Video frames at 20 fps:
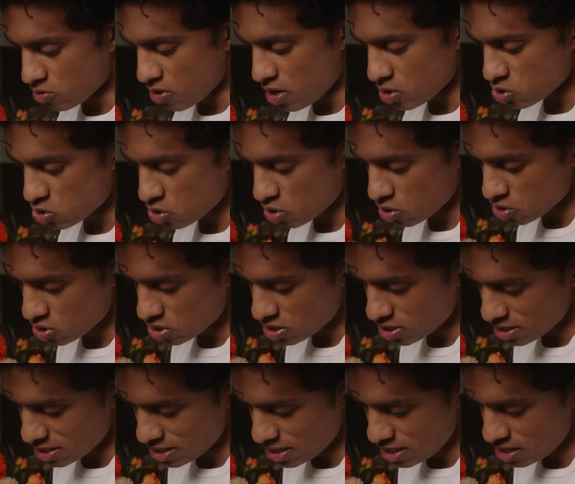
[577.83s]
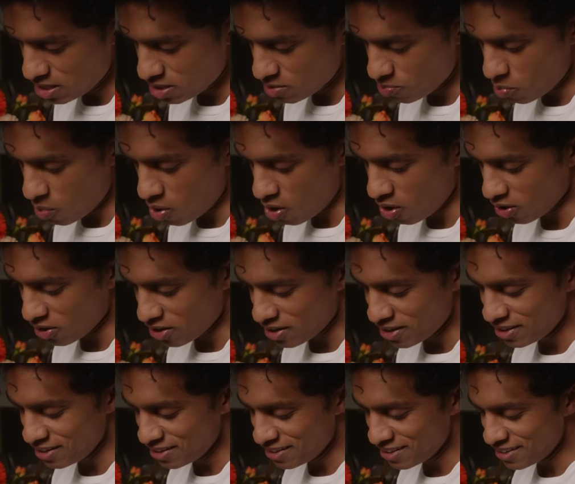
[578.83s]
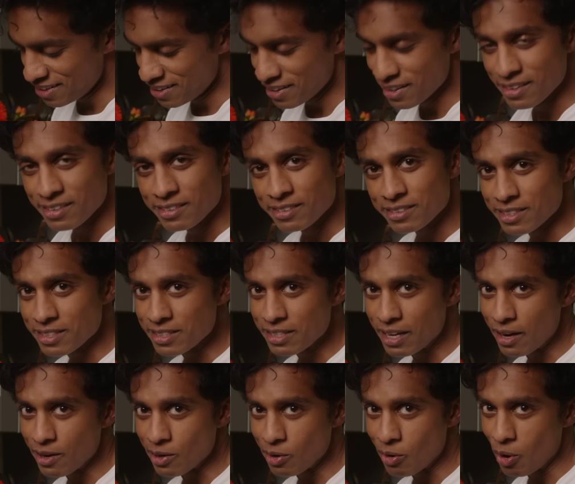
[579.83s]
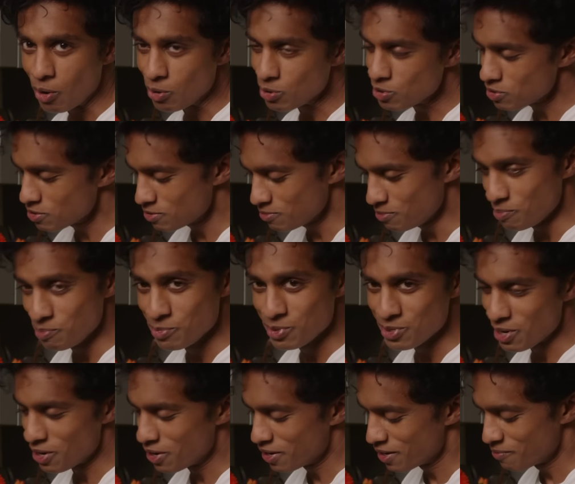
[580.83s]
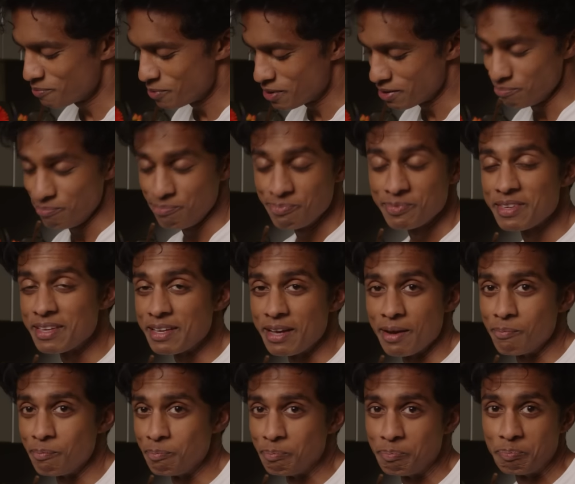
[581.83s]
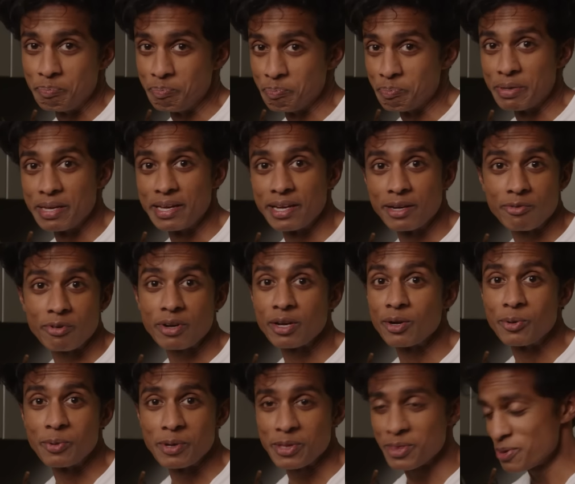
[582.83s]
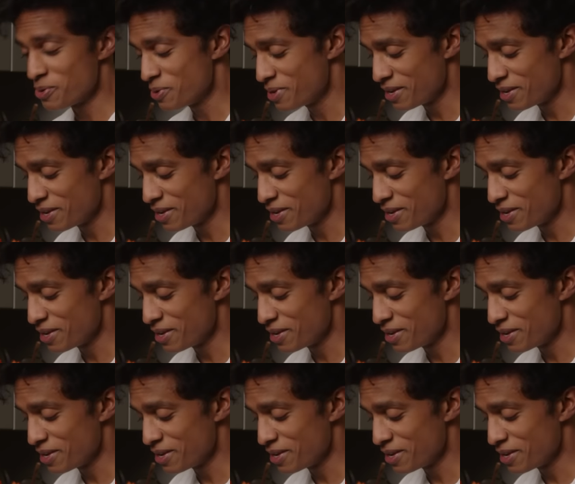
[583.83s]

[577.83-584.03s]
dress shirts, see this mark? This is kind of gross. I'm sorry, but I'm being real with you